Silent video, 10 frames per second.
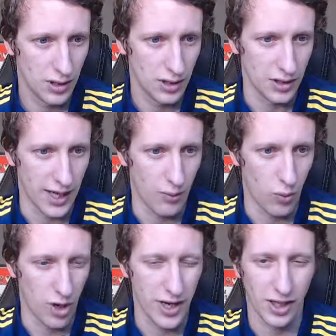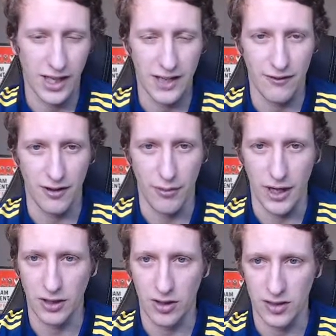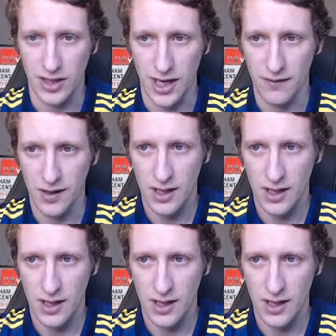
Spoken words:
Yeah, 1-0, 85th minute cost they have.